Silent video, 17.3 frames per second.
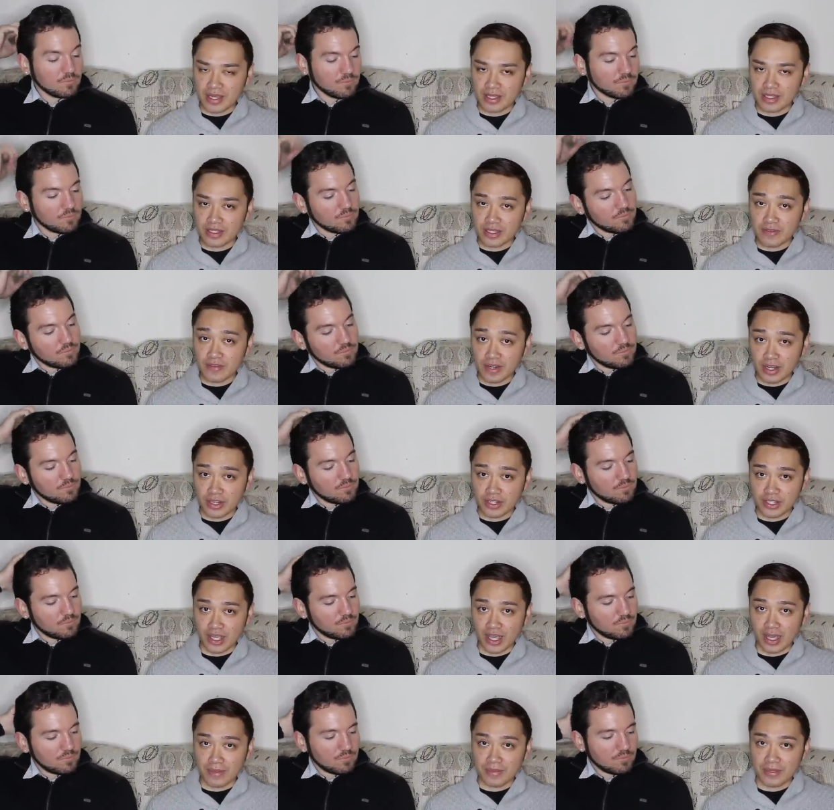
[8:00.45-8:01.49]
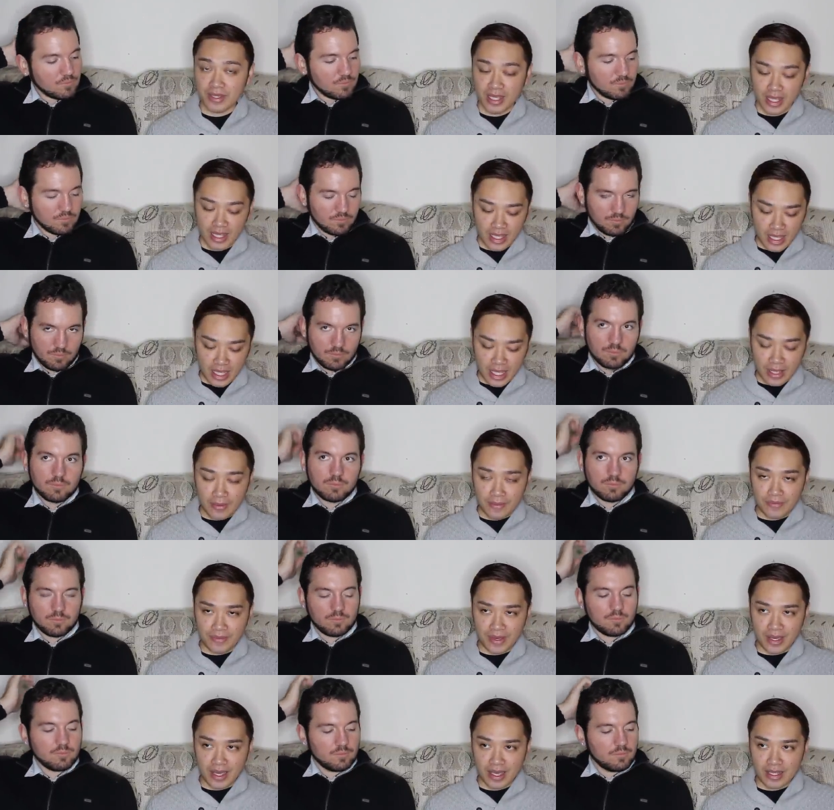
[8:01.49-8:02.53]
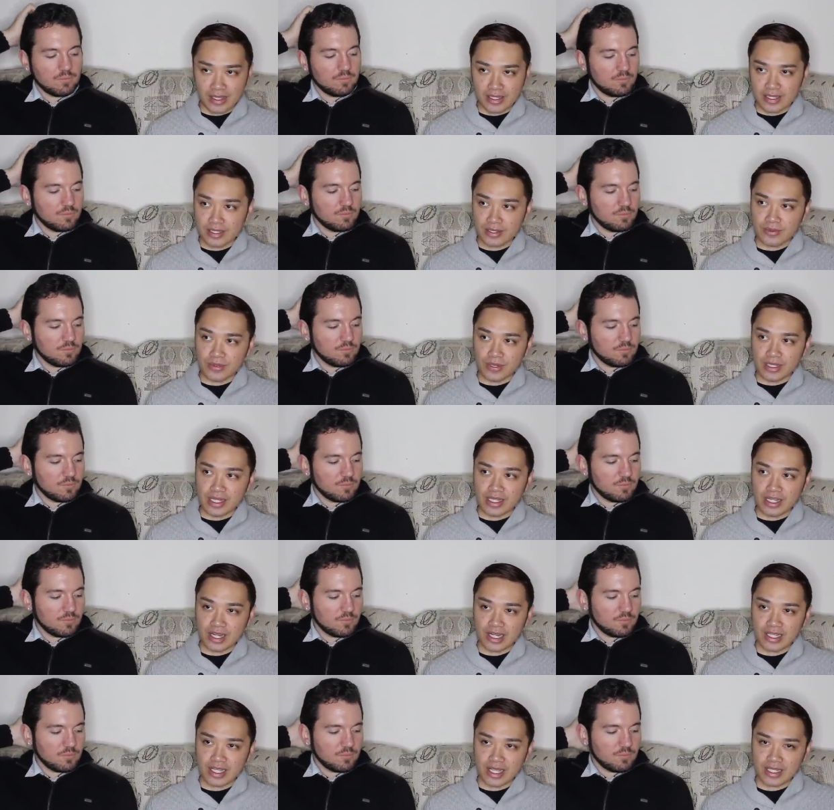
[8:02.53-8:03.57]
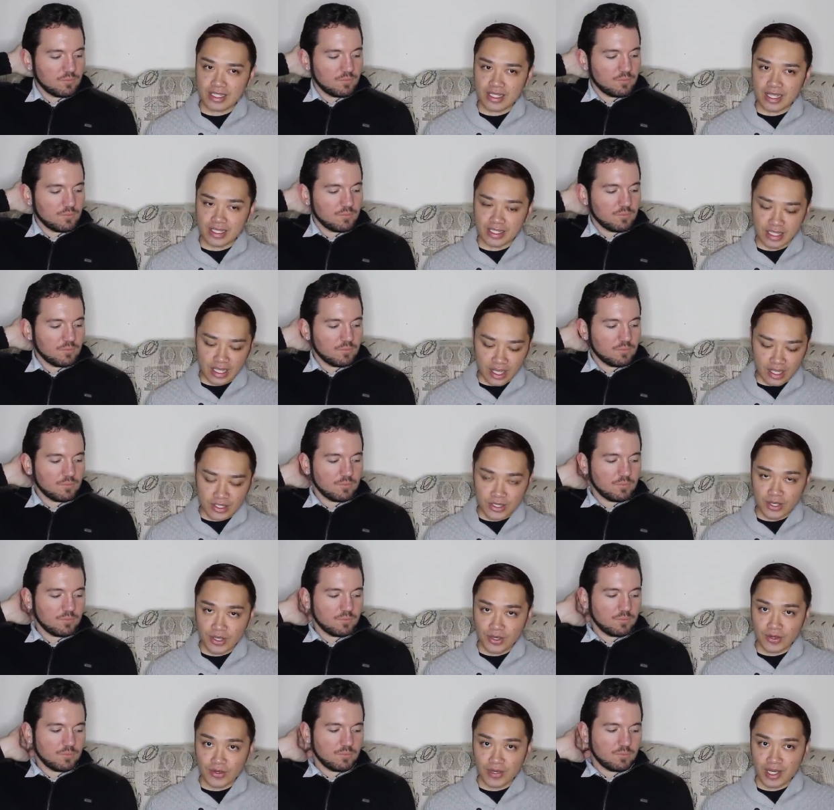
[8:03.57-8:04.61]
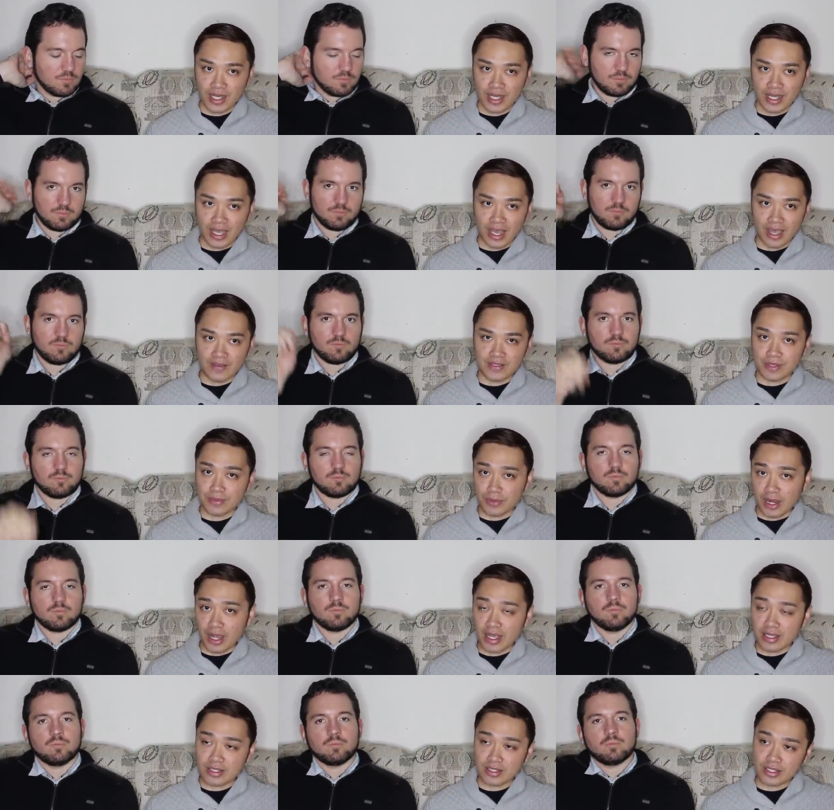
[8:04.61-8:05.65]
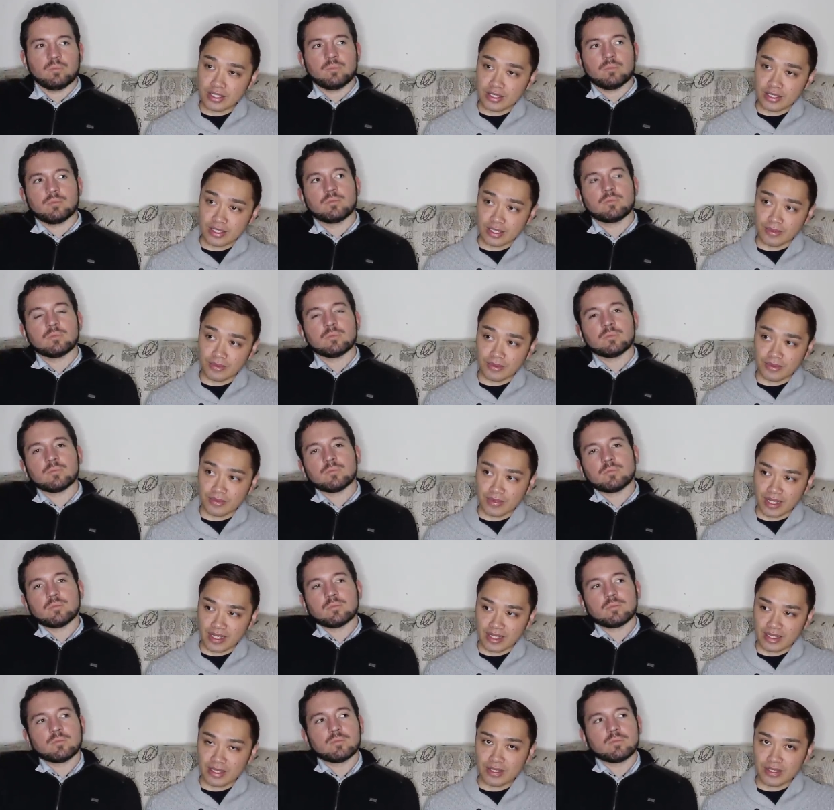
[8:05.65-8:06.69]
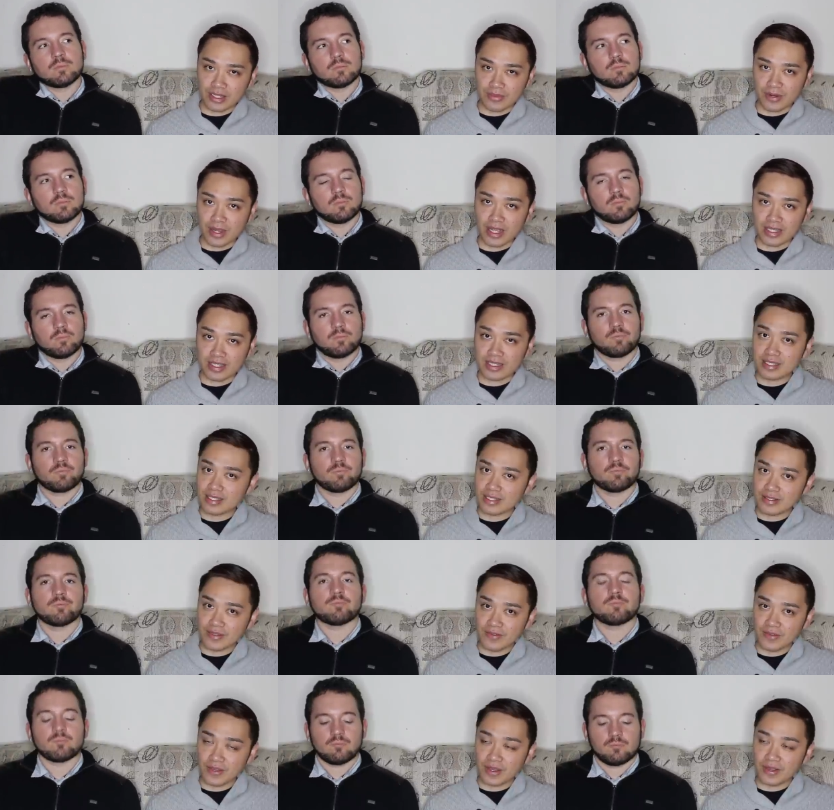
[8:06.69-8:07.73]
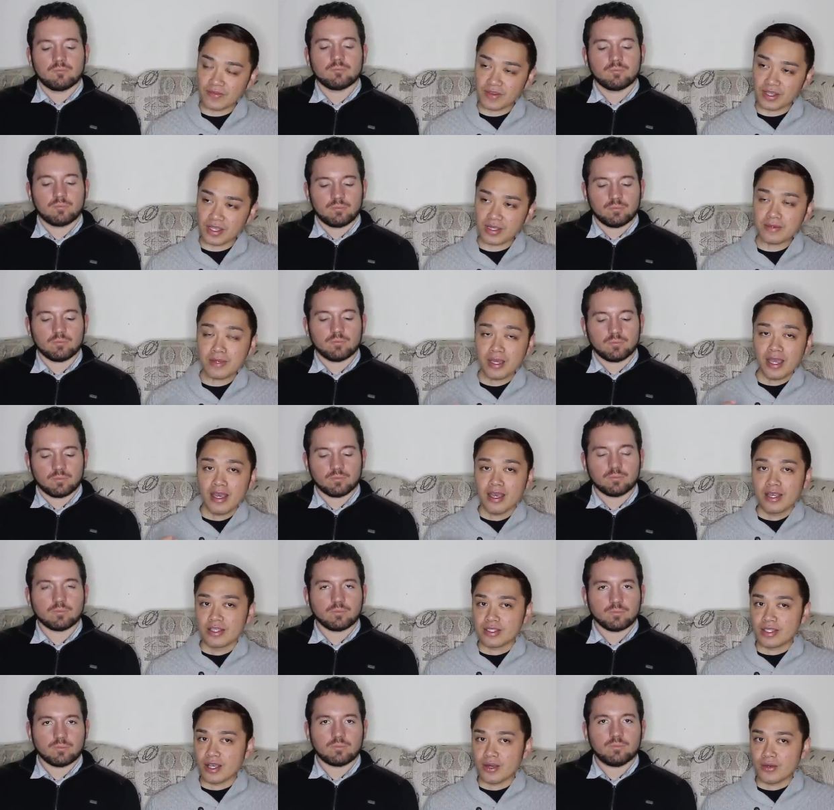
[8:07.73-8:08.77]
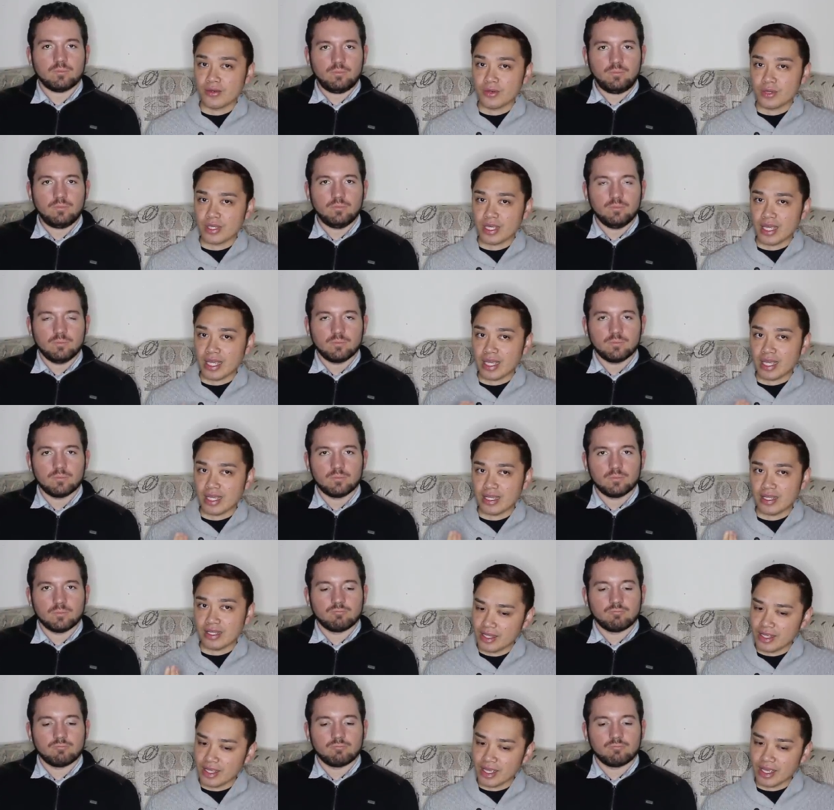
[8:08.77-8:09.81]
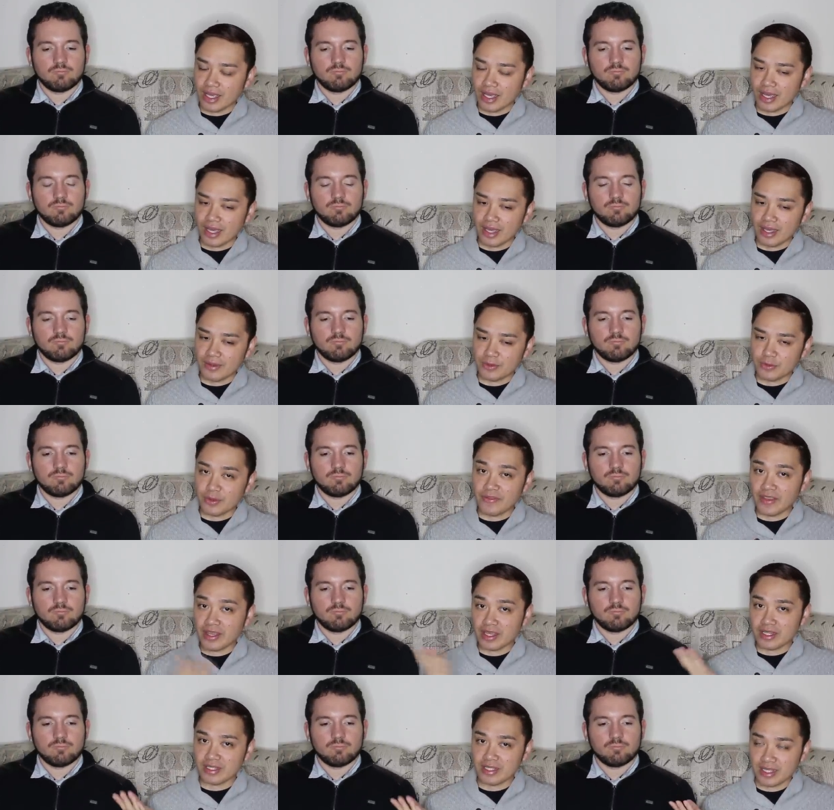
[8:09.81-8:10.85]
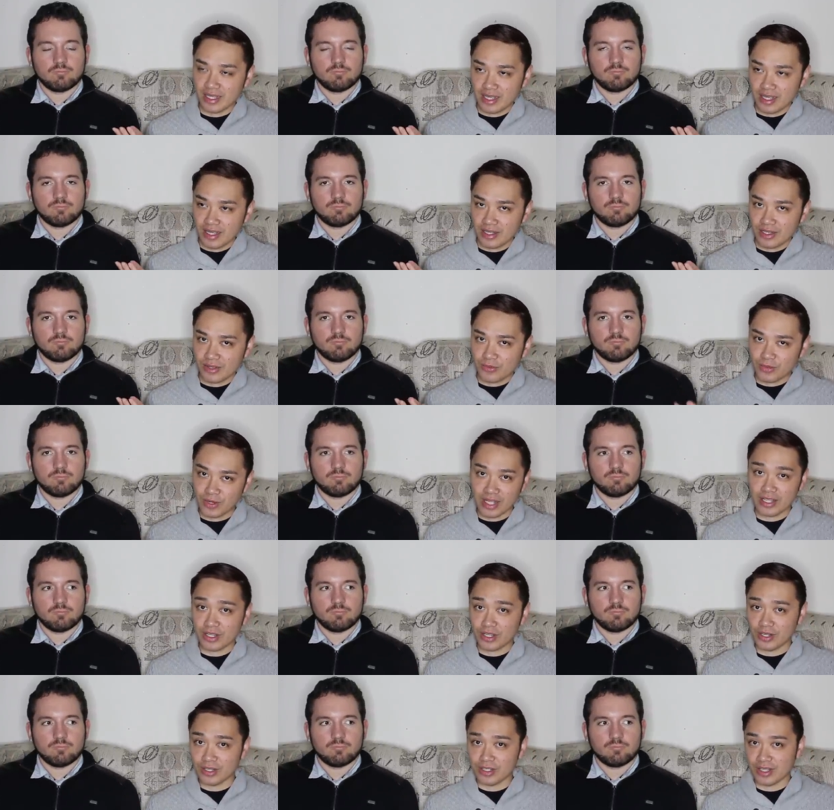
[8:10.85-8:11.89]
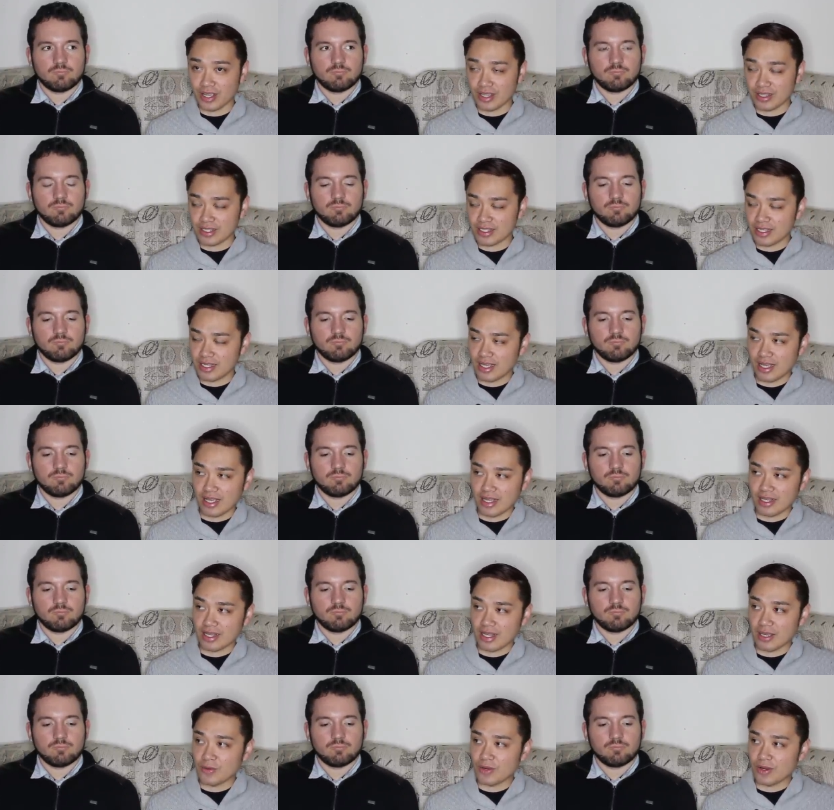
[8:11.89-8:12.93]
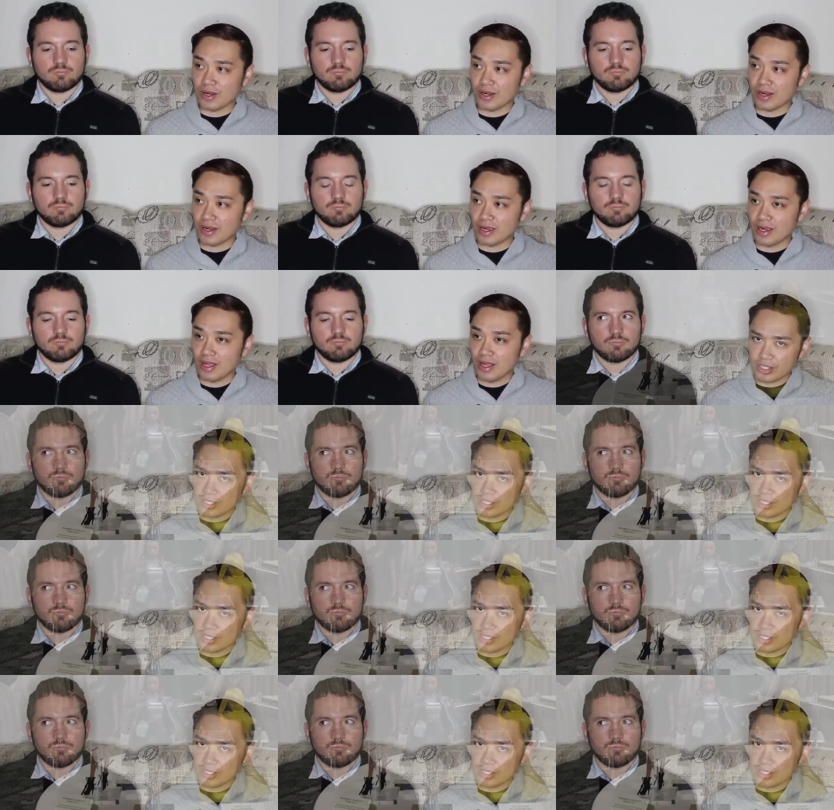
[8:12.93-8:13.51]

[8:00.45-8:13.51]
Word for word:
Speaker 1: at the souvenir shop. But what Interi does is they also have surprise, sur like little surprises for there for you. So they they uh, revealed three additional dolls, and they were